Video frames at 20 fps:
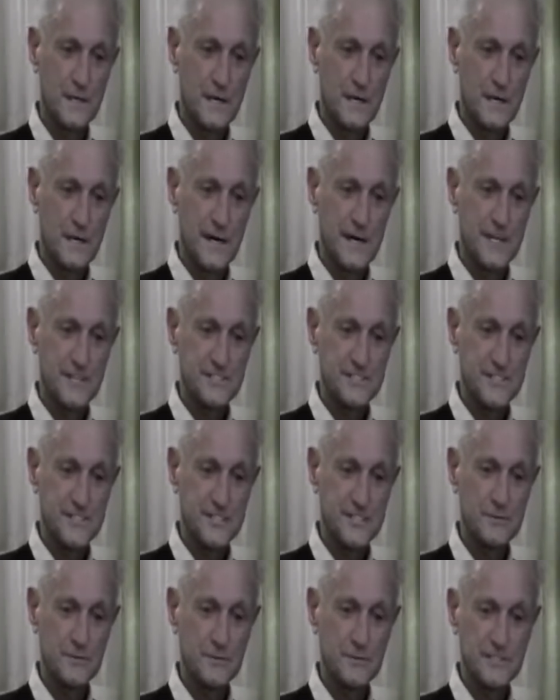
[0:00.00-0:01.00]
And
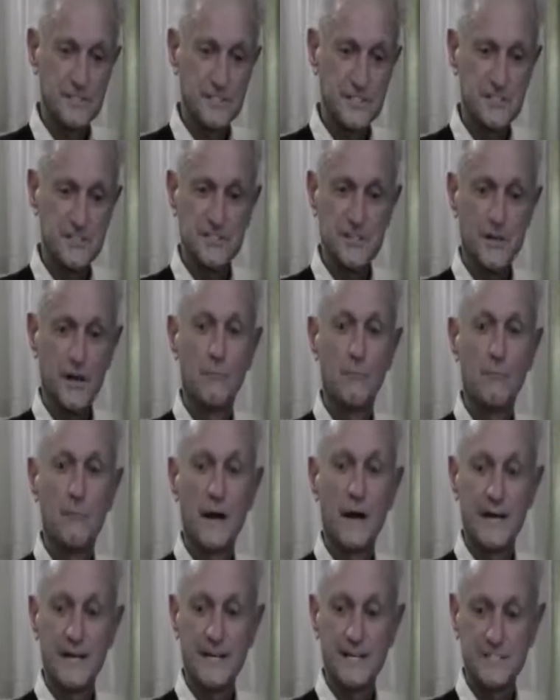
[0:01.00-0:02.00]
she was just
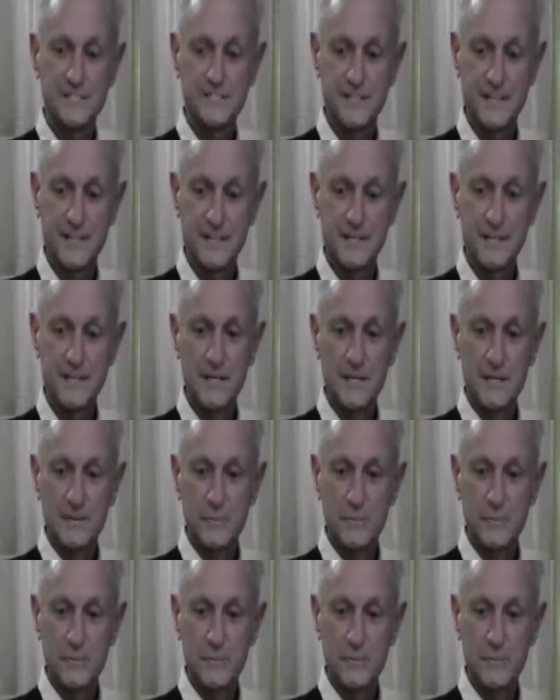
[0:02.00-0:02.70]
amazing